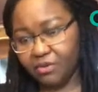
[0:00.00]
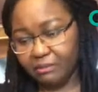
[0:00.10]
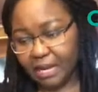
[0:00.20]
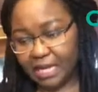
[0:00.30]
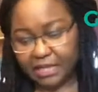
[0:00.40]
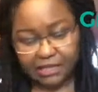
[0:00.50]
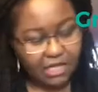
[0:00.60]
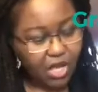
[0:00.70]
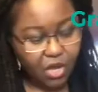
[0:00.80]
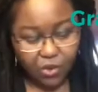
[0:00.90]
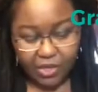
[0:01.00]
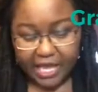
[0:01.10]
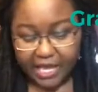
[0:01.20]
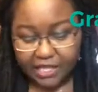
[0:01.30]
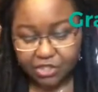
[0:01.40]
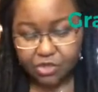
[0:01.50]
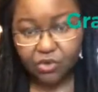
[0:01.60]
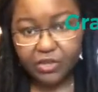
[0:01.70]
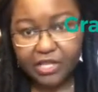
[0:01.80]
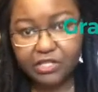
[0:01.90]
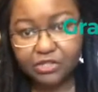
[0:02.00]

the market. Okay, so there is